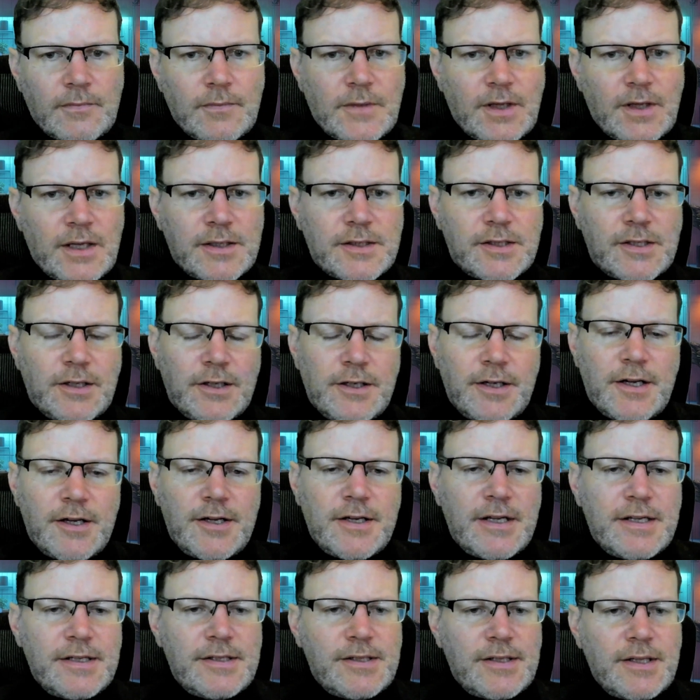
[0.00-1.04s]
Excellent.
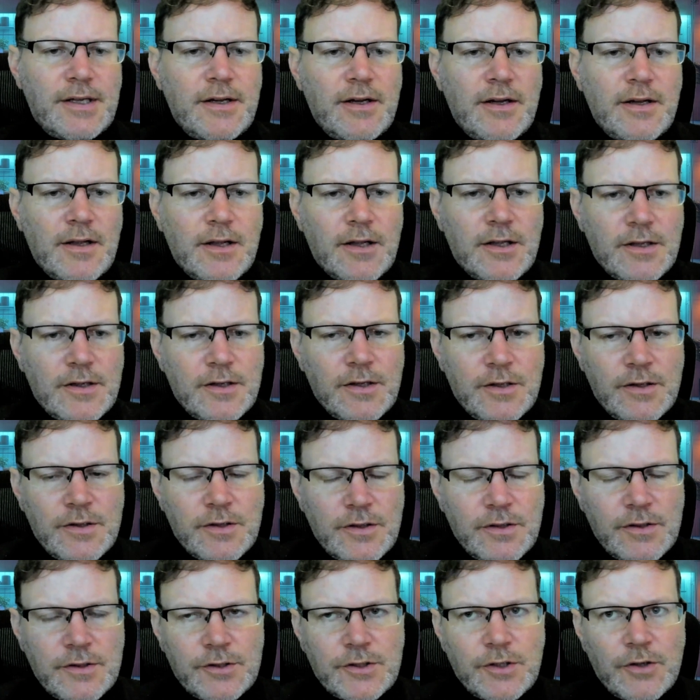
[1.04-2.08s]
And
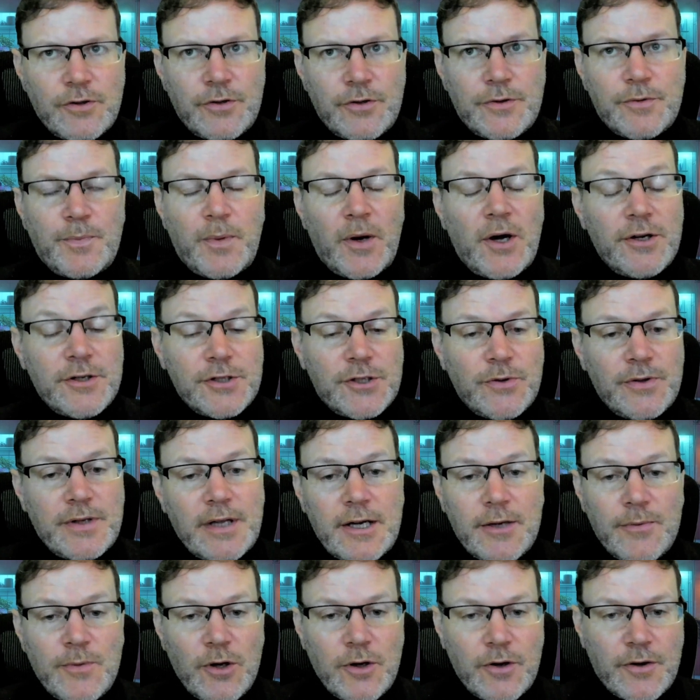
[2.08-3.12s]
so the partnership with
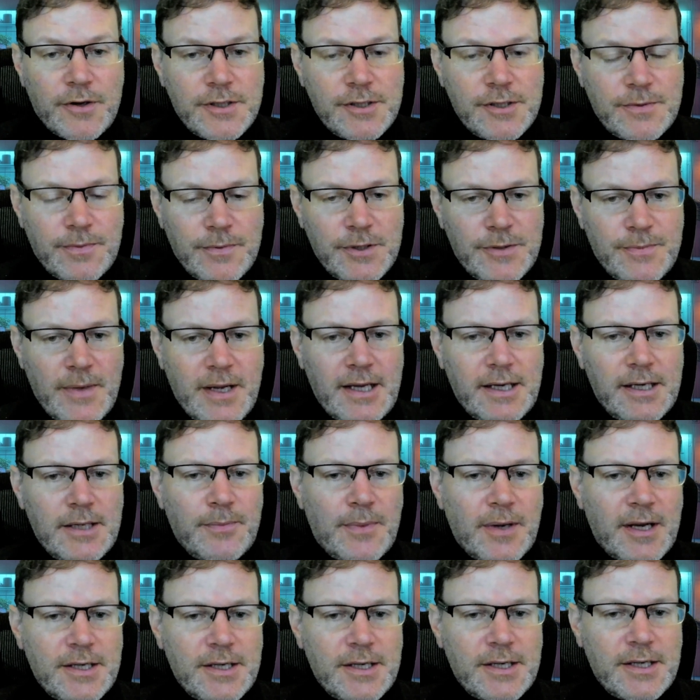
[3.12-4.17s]
Animoca is mainly
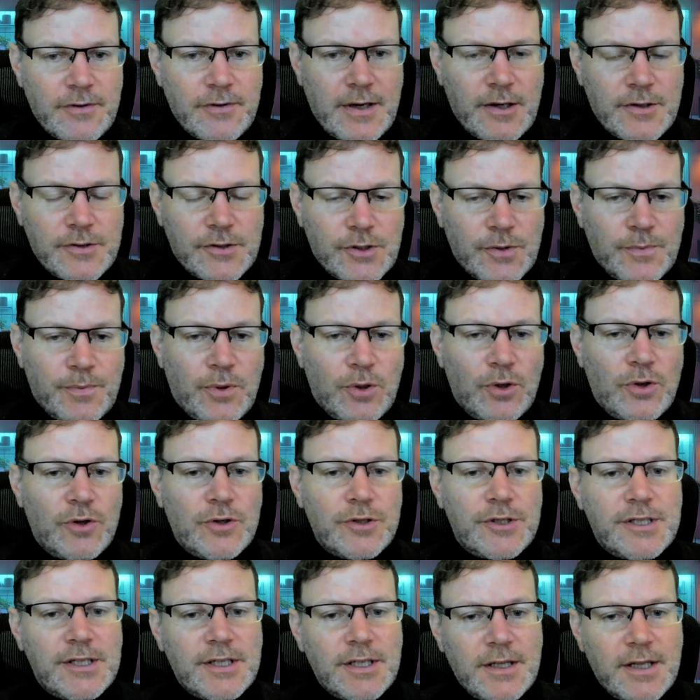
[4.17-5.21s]
based around
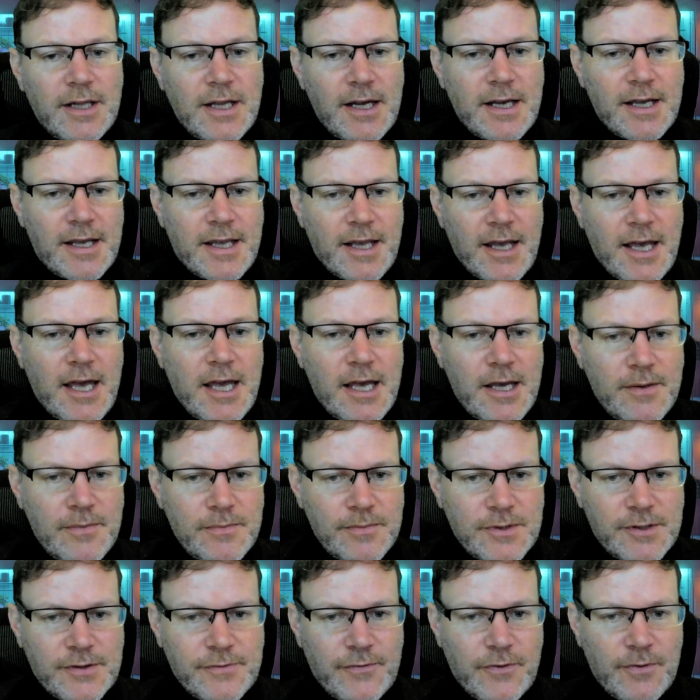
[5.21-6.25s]
supporting their
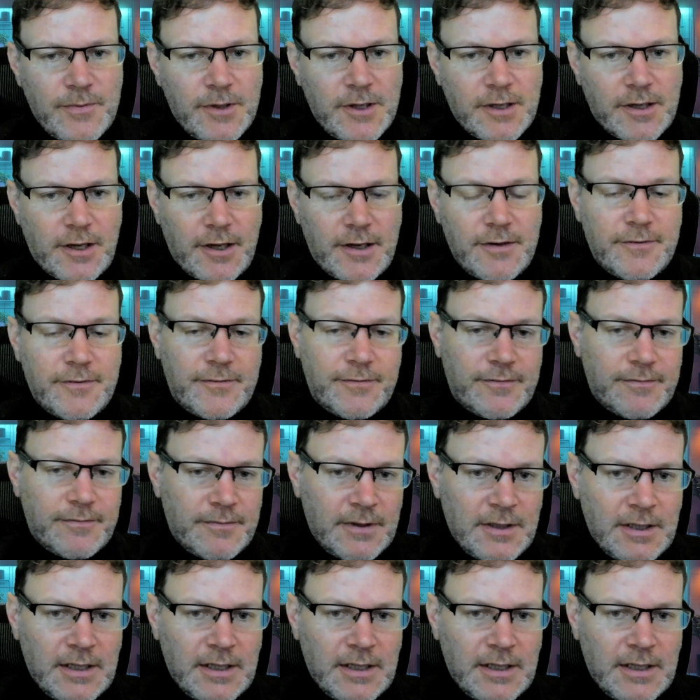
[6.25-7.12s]
games from a kind of